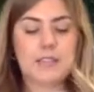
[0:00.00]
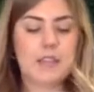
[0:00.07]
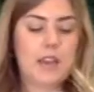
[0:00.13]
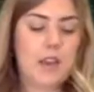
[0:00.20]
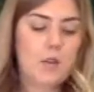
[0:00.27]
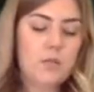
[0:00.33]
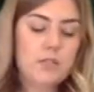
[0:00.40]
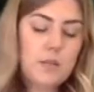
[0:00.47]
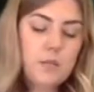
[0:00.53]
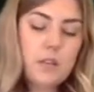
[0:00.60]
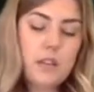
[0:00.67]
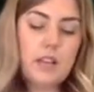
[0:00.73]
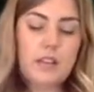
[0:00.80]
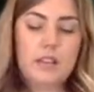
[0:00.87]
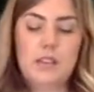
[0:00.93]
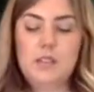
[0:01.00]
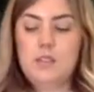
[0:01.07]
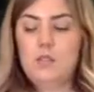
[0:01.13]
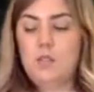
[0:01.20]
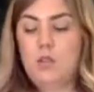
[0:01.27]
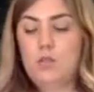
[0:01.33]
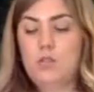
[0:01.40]
And with something like this, you
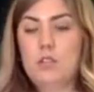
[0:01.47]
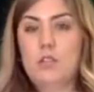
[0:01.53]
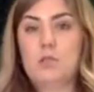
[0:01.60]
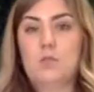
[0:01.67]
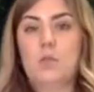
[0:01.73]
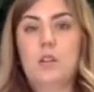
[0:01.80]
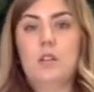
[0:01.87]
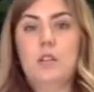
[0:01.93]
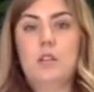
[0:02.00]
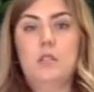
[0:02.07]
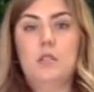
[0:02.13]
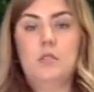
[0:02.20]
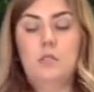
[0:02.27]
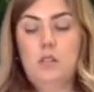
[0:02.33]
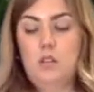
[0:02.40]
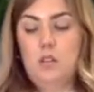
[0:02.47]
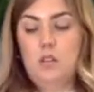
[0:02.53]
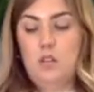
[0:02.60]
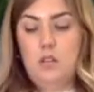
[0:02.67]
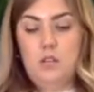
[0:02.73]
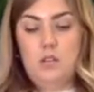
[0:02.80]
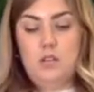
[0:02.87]
don't just want to do
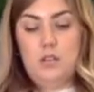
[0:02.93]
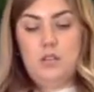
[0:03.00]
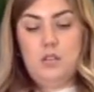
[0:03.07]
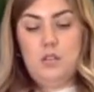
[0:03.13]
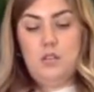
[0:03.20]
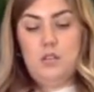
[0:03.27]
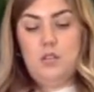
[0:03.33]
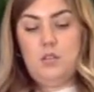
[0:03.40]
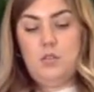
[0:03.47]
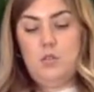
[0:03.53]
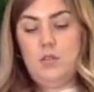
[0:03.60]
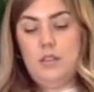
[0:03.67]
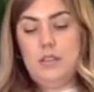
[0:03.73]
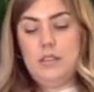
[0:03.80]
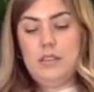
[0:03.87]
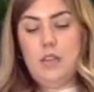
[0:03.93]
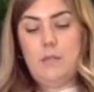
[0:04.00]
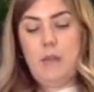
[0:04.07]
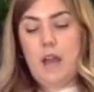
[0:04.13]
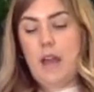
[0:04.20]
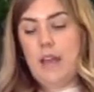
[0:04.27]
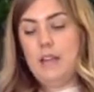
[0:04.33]
2 at the same
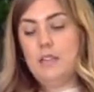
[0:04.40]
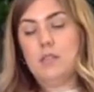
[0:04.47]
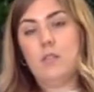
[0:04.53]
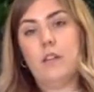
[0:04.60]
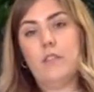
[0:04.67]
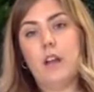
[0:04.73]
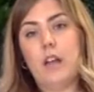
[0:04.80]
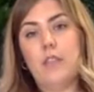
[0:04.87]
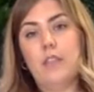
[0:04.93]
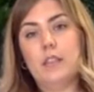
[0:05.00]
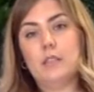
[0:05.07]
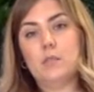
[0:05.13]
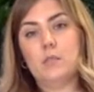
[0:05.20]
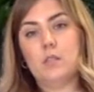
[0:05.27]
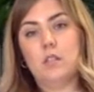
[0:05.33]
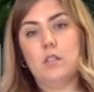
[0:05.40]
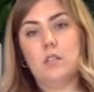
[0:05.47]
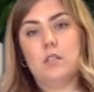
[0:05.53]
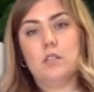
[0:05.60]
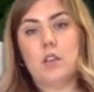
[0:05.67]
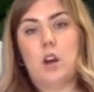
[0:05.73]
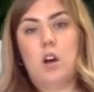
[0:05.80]
height. So I've got this one a
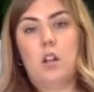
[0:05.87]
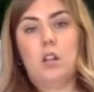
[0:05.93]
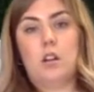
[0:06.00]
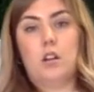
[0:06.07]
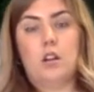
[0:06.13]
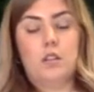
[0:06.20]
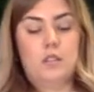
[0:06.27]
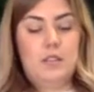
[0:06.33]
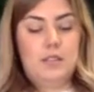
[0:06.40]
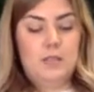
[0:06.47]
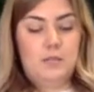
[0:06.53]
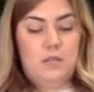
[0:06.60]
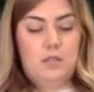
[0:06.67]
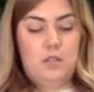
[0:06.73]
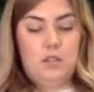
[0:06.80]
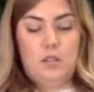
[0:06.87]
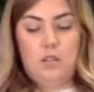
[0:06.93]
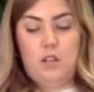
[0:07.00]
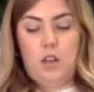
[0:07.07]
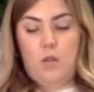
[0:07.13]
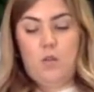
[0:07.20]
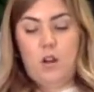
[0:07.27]
little taller, this one a little
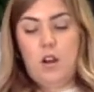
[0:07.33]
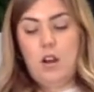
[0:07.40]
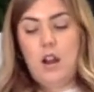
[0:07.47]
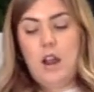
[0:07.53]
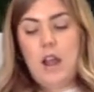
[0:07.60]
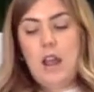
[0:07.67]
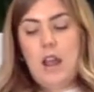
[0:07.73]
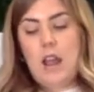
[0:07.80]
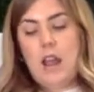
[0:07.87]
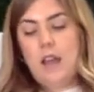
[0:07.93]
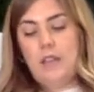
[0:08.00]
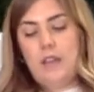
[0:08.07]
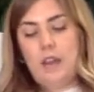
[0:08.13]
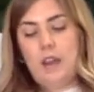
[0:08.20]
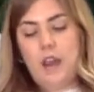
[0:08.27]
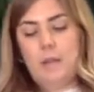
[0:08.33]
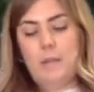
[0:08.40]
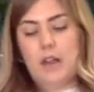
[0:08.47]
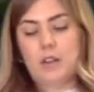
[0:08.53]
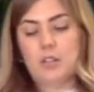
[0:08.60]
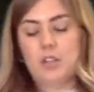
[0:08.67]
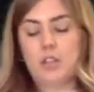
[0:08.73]
lower. And then I'm
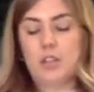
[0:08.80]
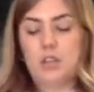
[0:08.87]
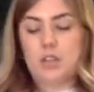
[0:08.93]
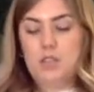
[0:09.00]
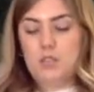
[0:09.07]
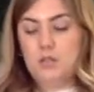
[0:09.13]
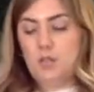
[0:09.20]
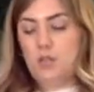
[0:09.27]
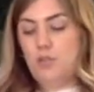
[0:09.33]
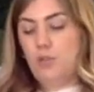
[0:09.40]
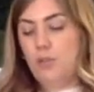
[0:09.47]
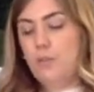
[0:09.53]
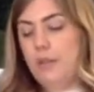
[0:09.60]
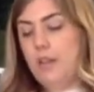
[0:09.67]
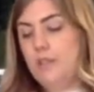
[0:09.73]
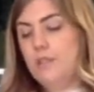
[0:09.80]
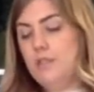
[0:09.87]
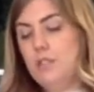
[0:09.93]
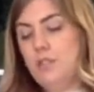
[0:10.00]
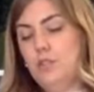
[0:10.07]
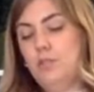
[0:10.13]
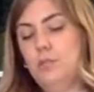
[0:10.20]
actually going to do a grouping of
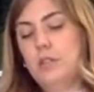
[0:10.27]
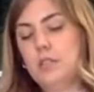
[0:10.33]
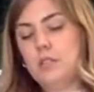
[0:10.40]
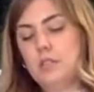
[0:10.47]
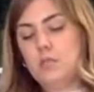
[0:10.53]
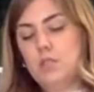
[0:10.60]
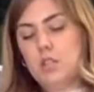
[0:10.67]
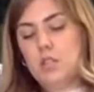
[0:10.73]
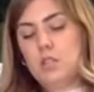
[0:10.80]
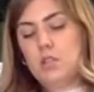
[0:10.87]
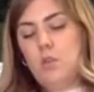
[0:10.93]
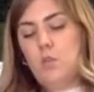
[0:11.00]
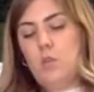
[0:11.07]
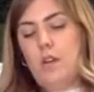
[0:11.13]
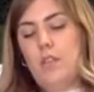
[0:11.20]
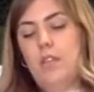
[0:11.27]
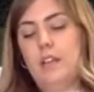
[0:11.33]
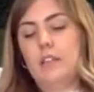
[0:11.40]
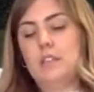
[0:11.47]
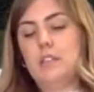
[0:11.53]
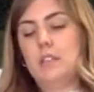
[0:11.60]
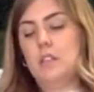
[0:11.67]
2 because you just don't want
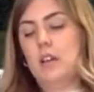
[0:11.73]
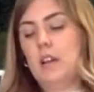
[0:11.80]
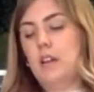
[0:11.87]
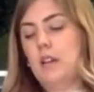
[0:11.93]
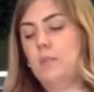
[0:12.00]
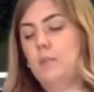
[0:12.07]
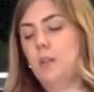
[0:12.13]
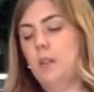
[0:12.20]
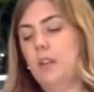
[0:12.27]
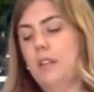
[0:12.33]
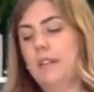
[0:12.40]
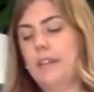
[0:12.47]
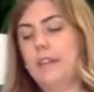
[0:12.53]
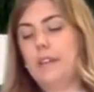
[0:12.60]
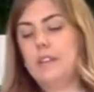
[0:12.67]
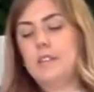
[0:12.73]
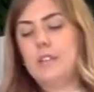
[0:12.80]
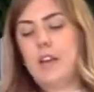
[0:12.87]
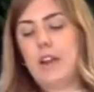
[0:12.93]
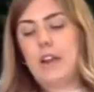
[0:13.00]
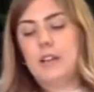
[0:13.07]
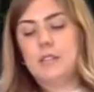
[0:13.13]
things to end up looking like an
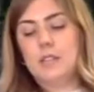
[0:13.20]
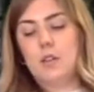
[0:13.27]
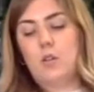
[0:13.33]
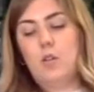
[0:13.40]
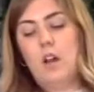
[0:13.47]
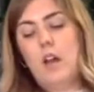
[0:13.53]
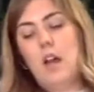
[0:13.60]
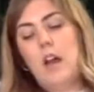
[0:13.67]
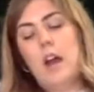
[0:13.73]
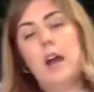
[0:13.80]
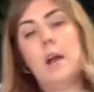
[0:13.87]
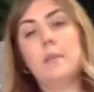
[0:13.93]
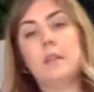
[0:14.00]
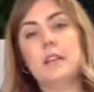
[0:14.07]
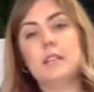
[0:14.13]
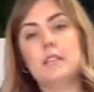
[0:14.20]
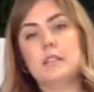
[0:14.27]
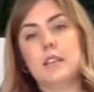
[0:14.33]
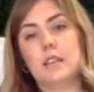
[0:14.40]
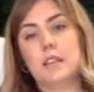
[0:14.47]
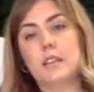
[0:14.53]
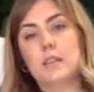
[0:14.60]
antenna. So I'm going to
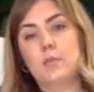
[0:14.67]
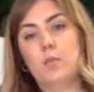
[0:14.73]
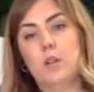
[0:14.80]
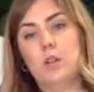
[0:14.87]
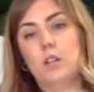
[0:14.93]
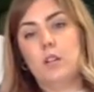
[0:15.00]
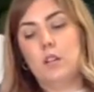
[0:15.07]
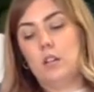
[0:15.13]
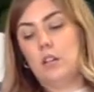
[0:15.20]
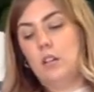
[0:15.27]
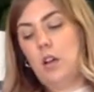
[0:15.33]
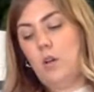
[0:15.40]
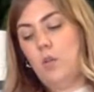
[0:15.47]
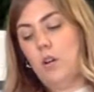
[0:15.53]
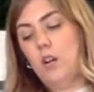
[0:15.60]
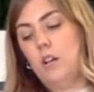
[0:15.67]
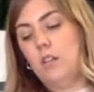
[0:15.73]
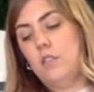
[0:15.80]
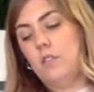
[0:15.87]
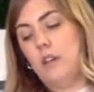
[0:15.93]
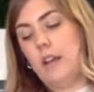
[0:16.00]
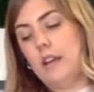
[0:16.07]
stick this one a little lower
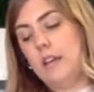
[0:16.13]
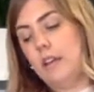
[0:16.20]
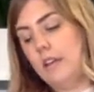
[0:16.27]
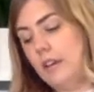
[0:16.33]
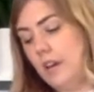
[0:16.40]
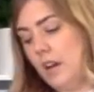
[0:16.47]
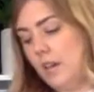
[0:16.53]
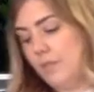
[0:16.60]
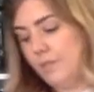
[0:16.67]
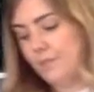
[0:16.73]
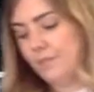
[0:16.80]
right in here.